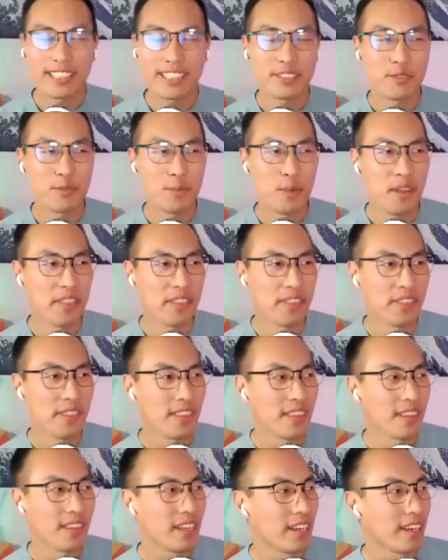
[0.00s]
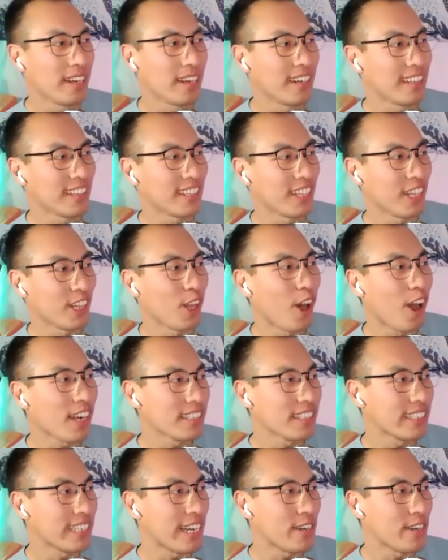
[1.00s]
when the
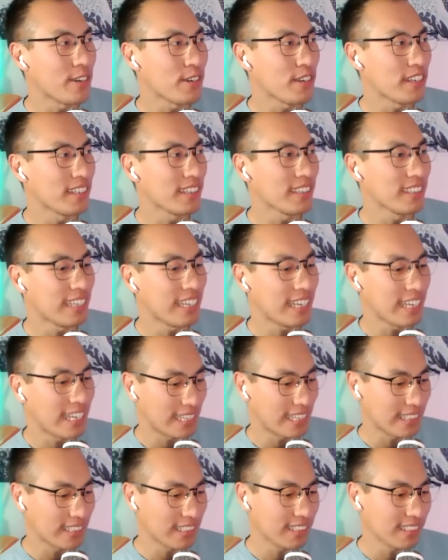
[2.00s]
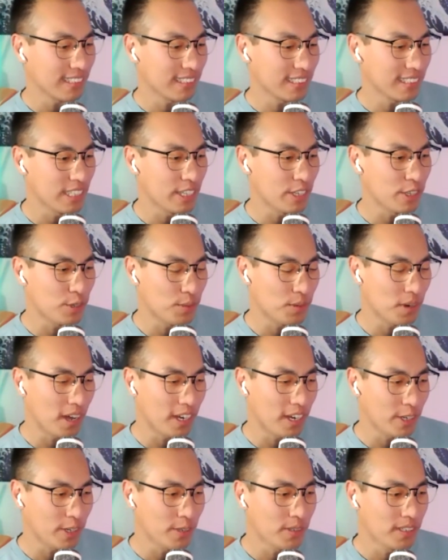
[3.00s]
lockdown hit in
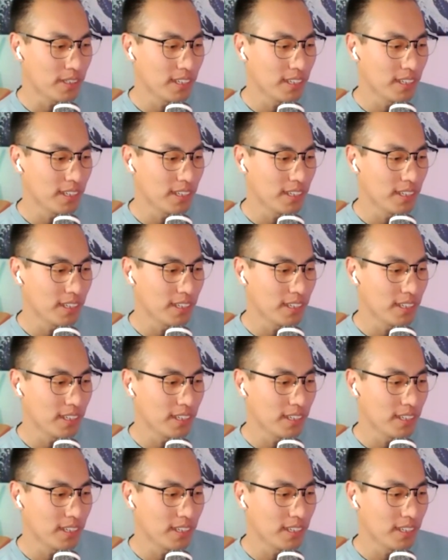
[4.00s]
Toronto,